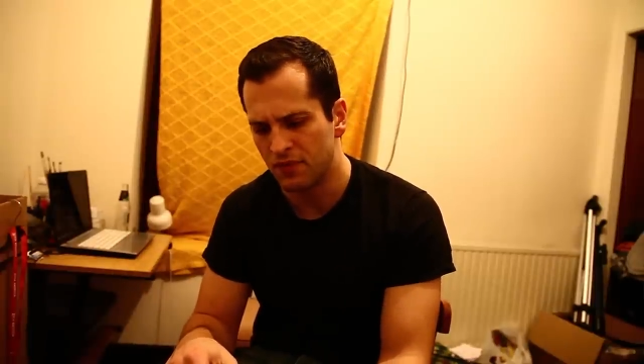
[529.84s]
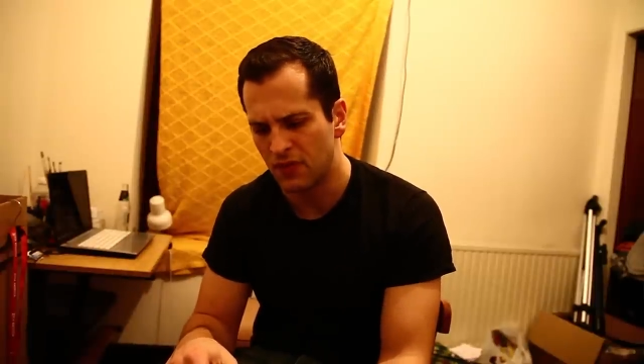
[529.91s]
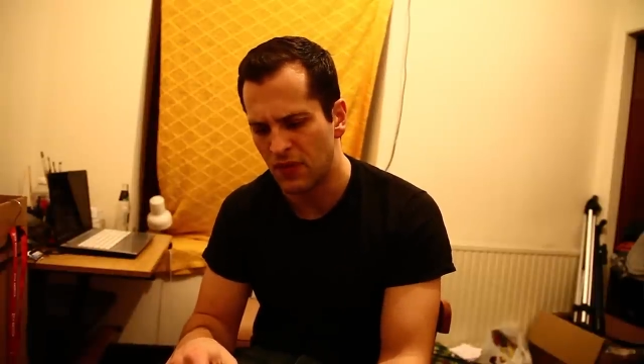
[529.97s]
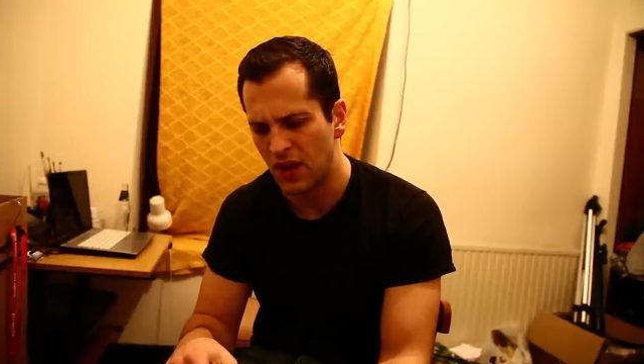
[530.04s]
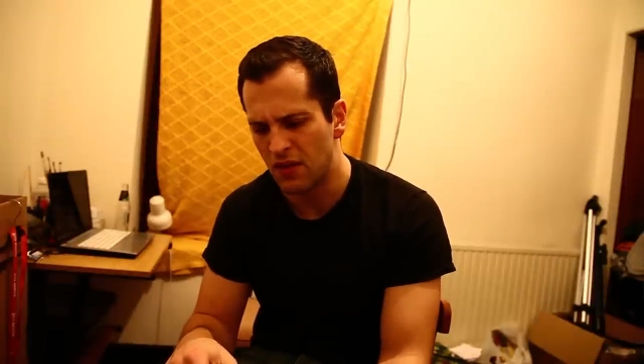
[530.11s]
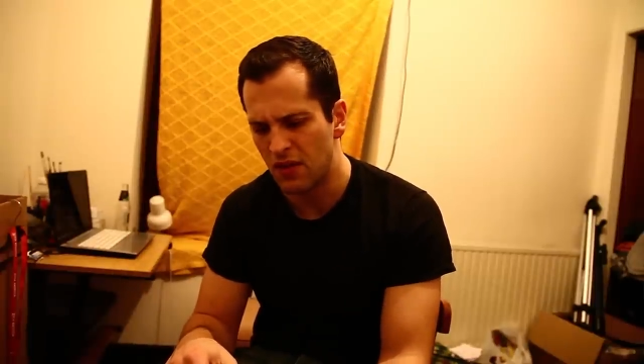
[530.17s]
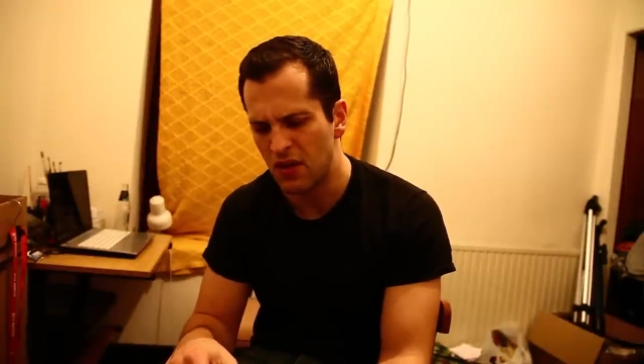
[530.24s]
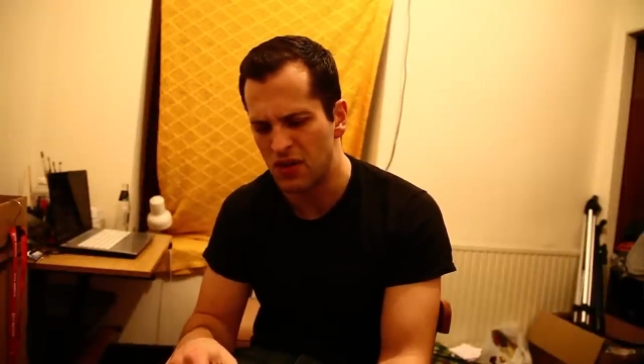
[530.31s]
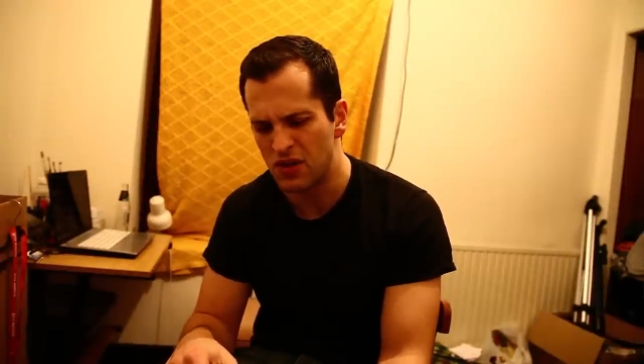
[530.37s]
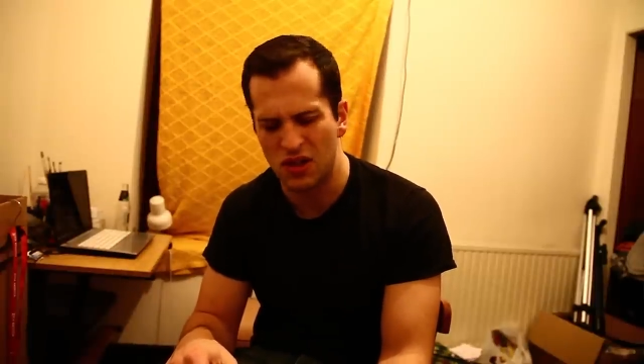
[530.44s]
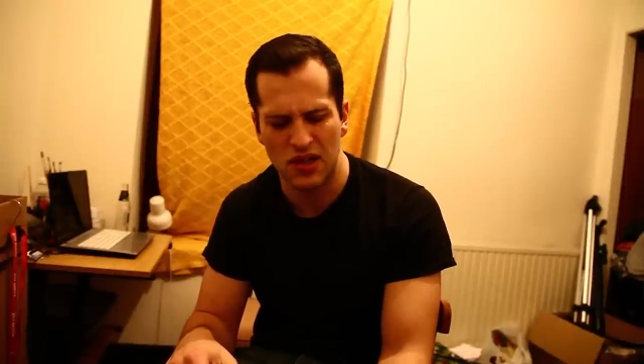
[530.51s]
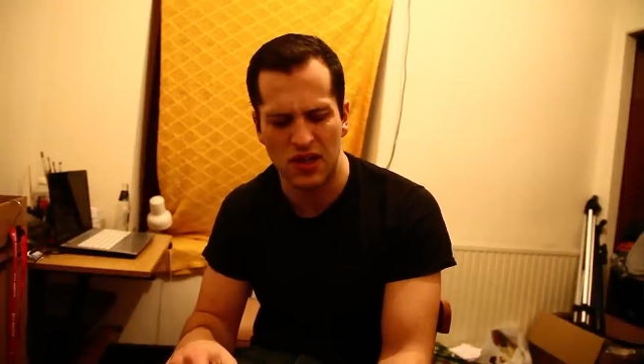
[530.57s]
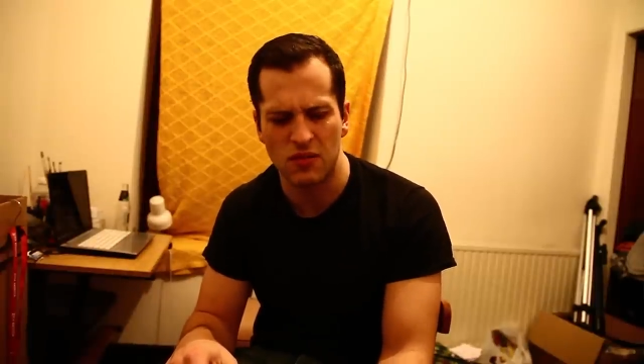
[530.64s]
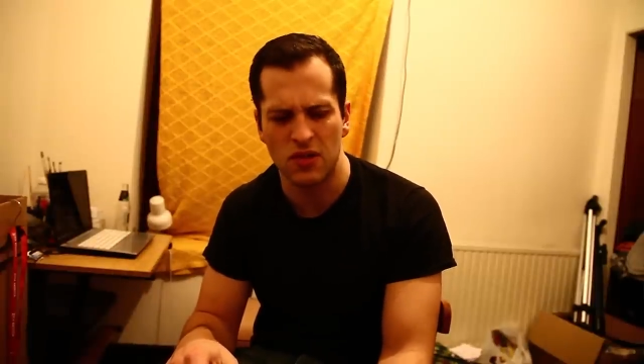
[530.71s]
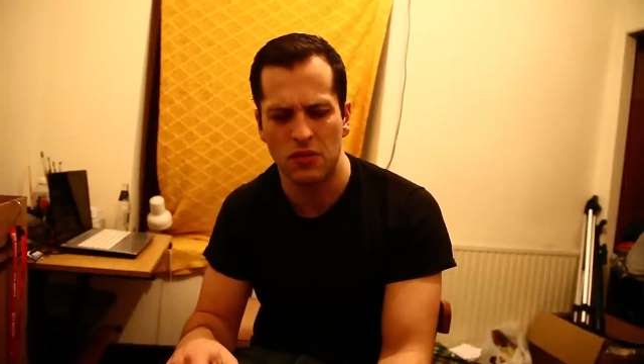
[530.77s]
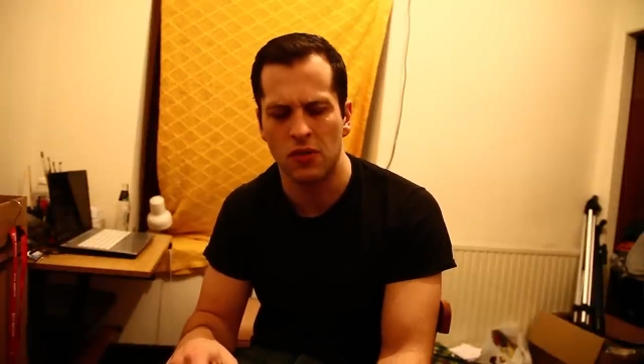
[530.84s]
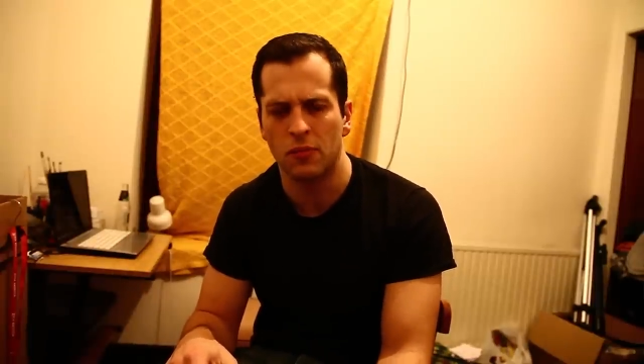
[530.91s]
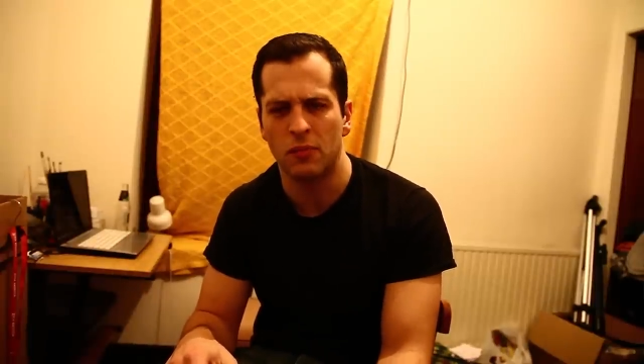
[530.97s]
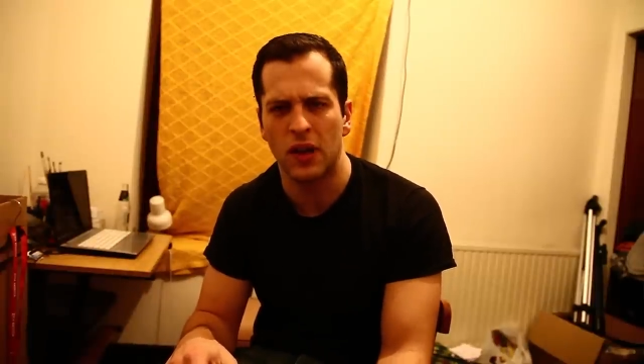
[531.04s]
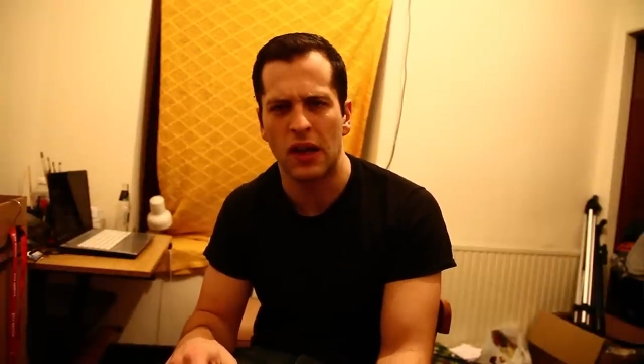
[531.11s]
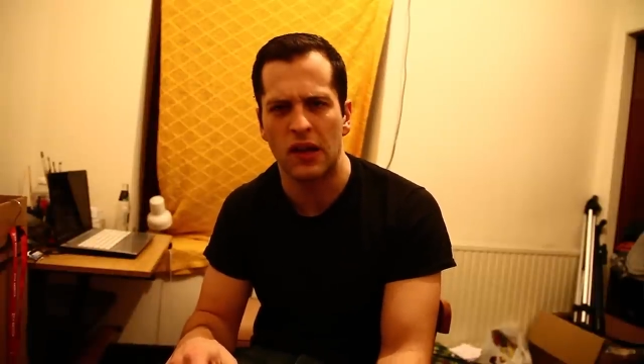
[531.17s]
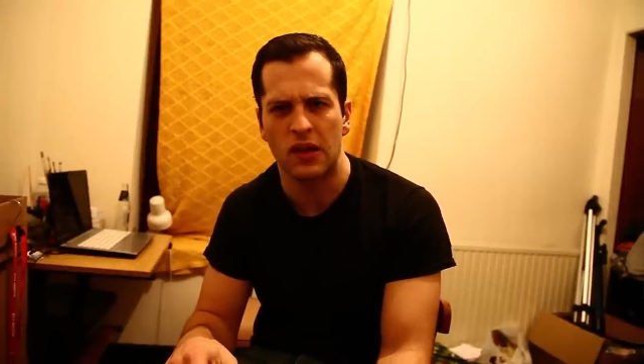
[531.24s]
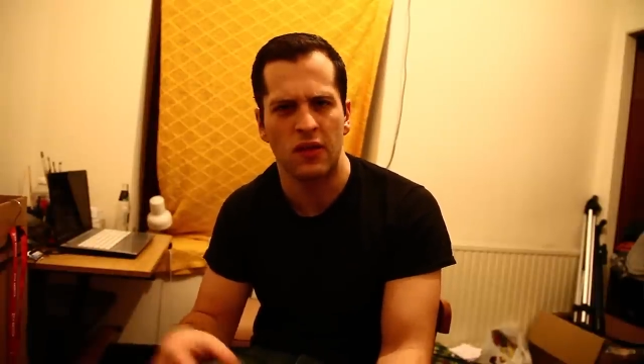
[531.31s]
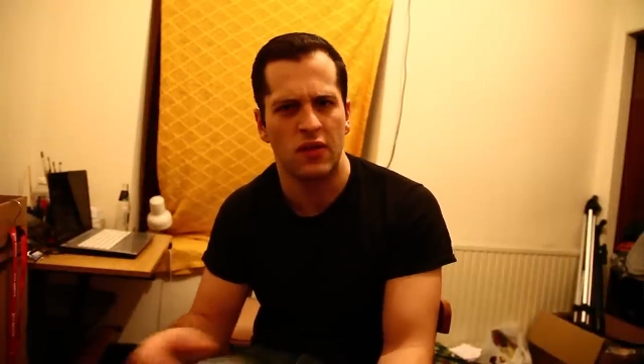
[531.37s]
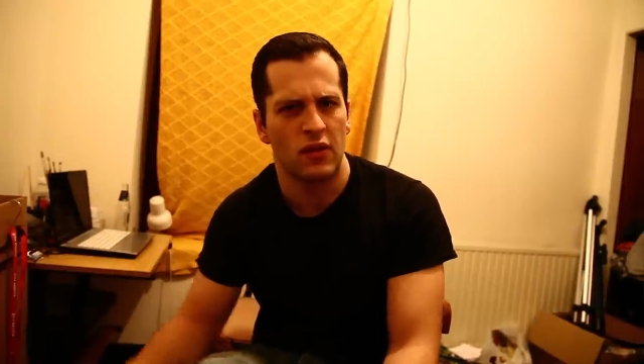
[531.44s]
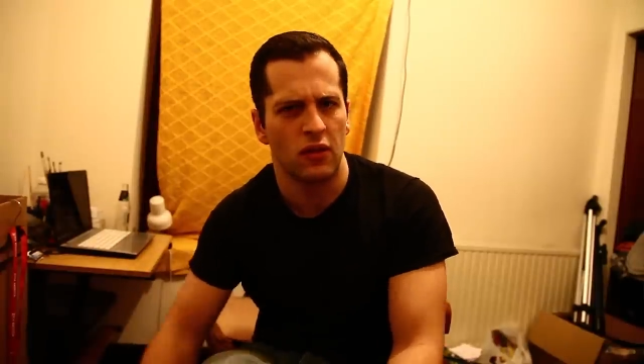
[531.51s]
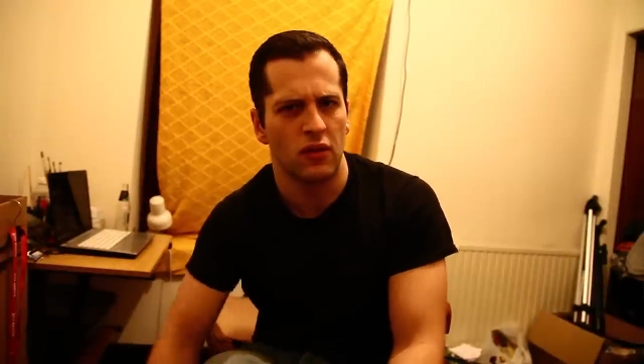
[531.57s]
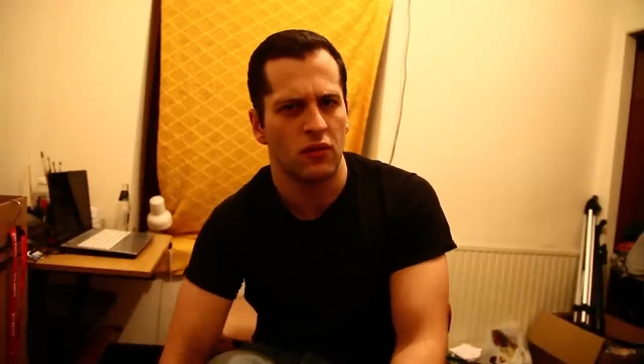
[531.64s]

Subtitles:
It just seemed to be the biggest insult,